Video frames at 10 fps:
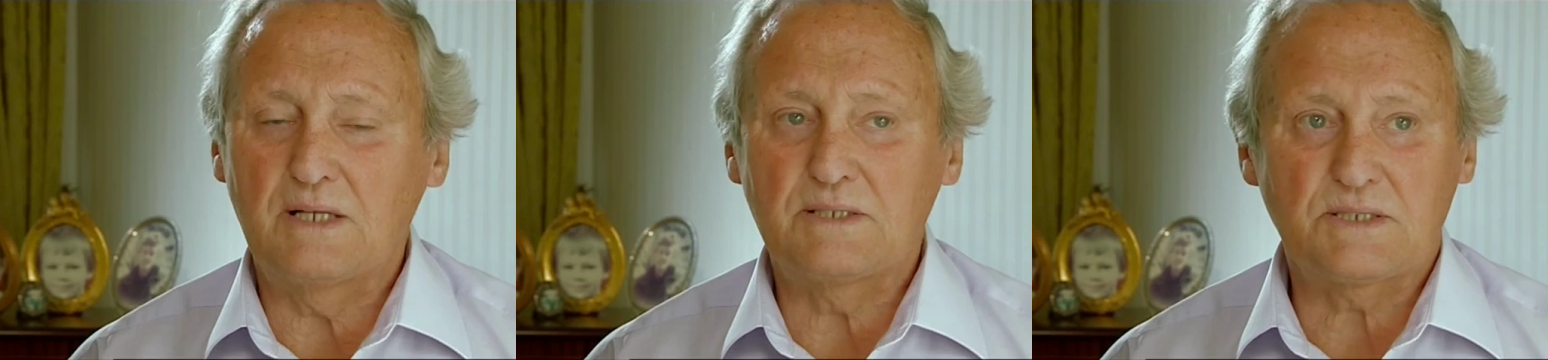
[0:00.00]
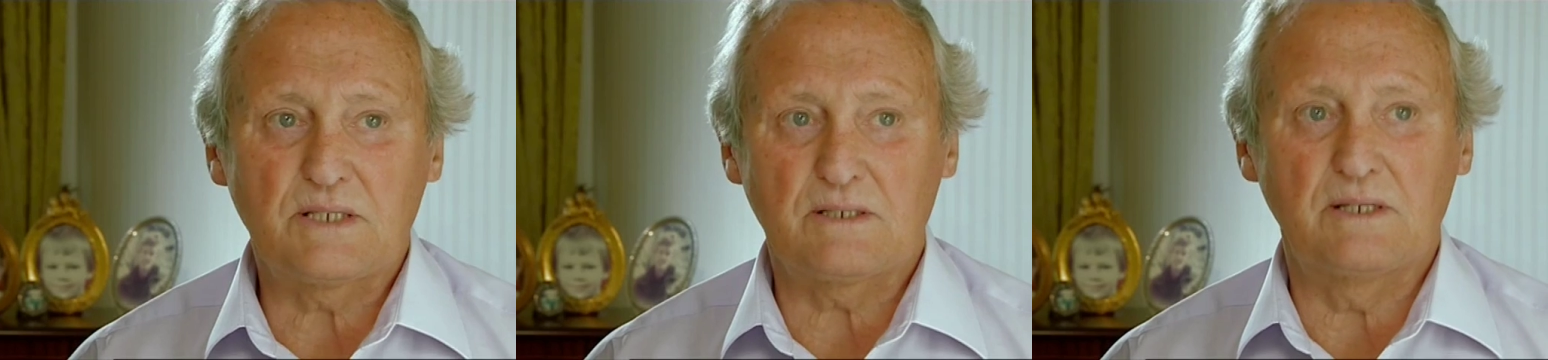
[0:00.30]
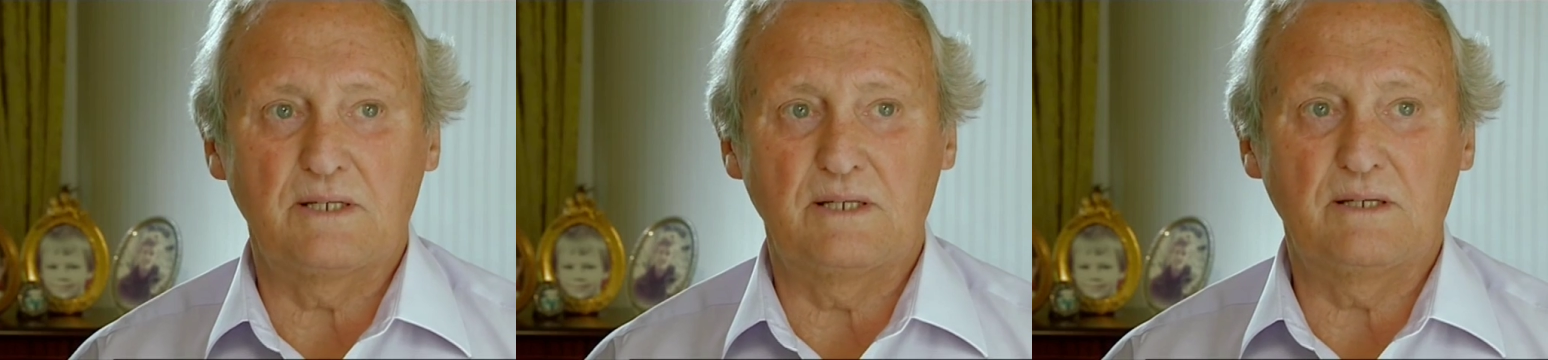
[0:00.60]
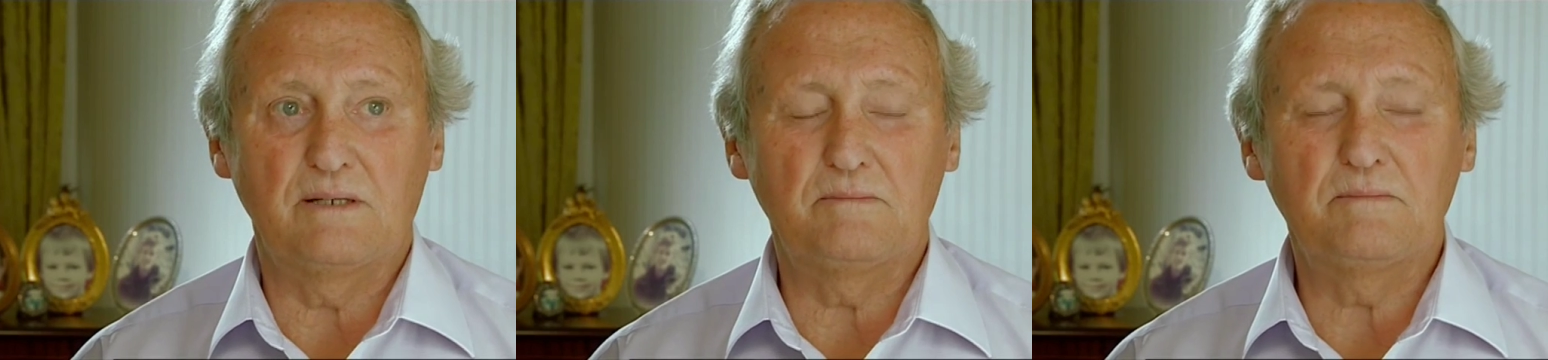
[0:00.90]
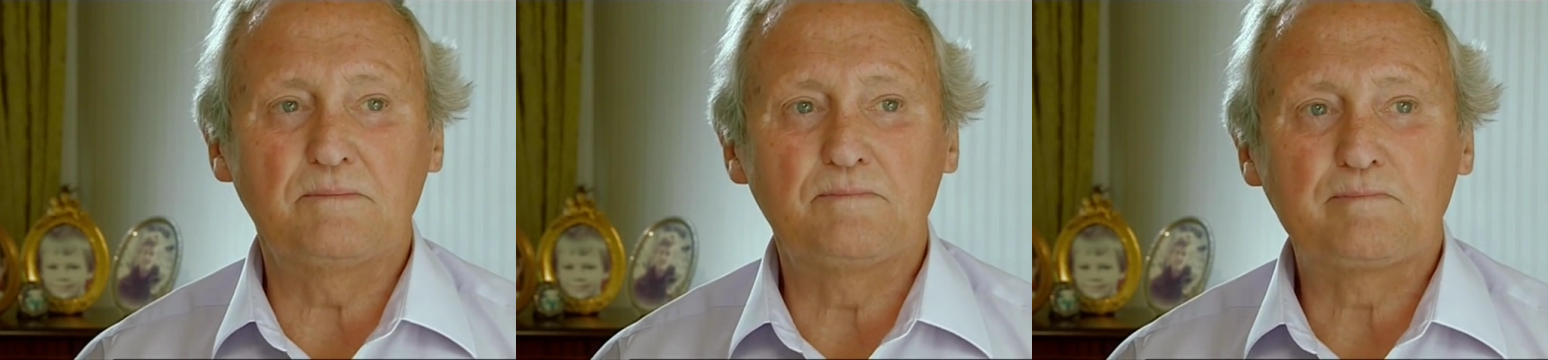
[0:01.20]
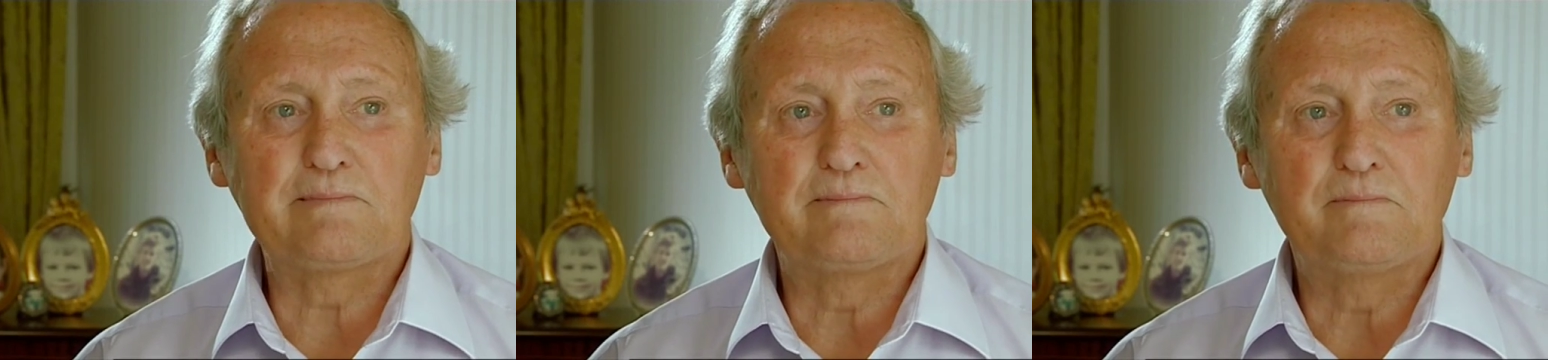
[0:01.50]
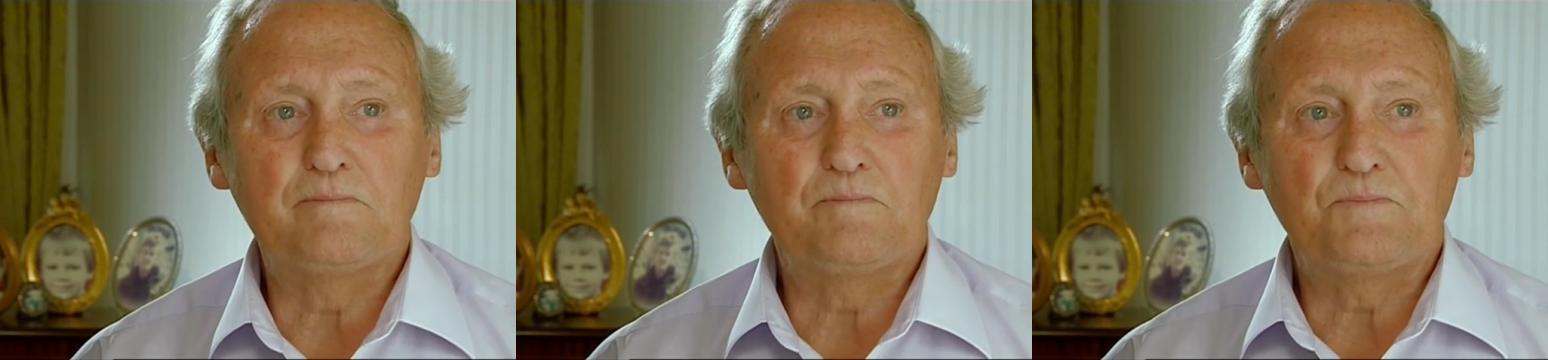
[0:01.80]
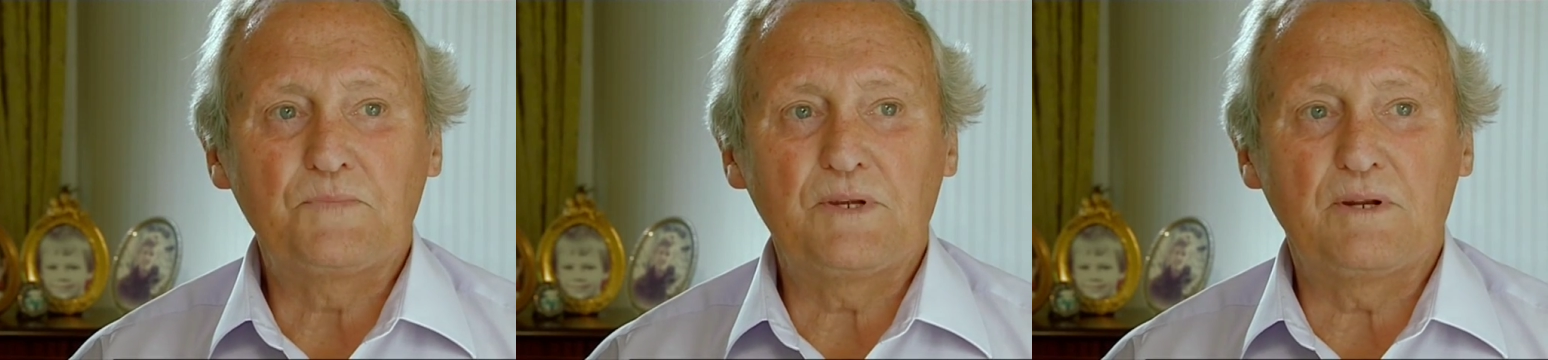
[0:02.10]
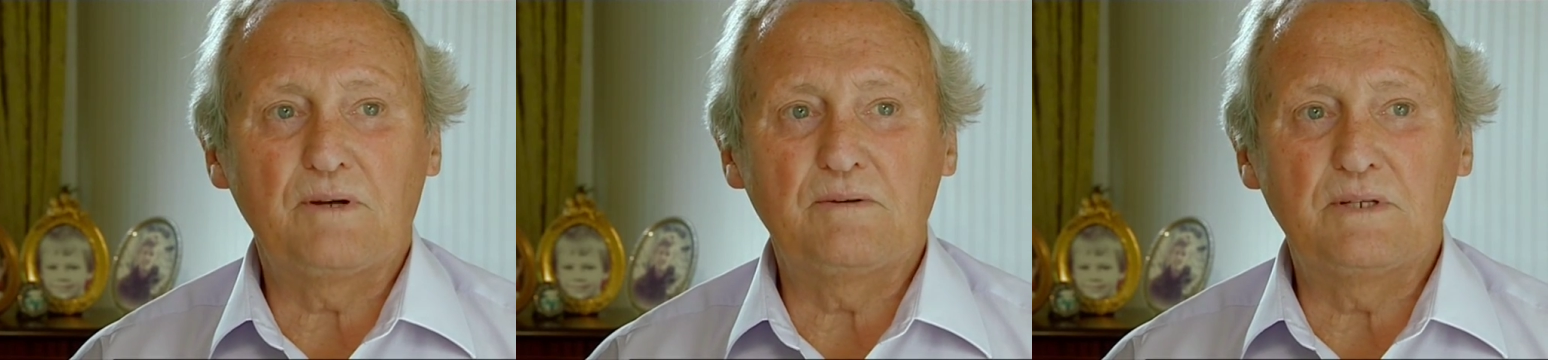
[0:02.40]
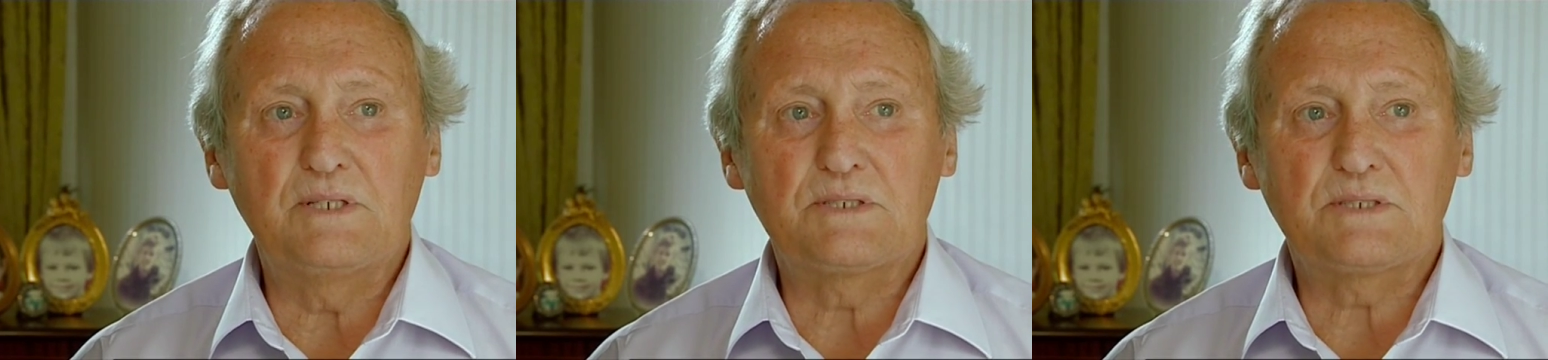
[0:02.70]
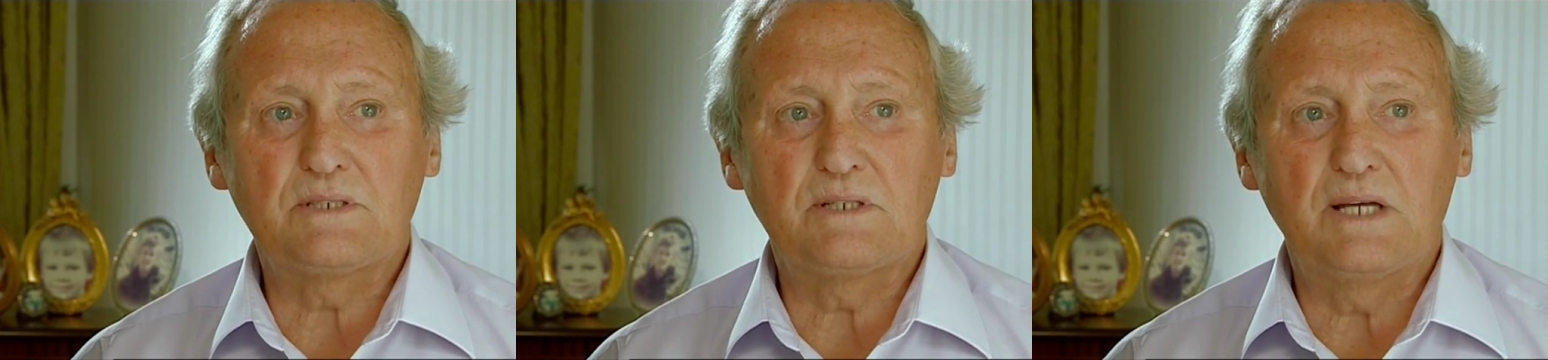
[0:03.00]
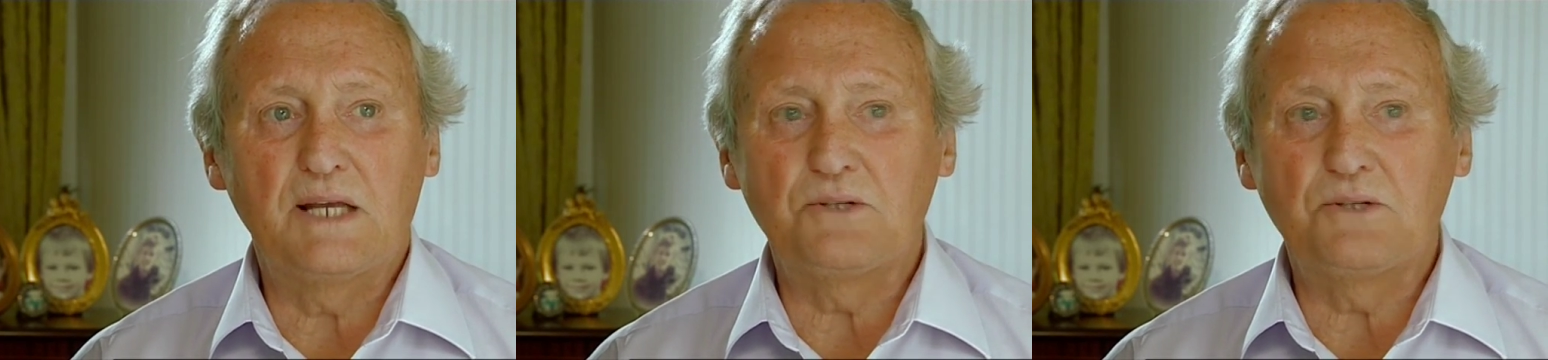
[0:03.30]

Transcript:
Speaker 1: And suddenly, um, you know, his uh,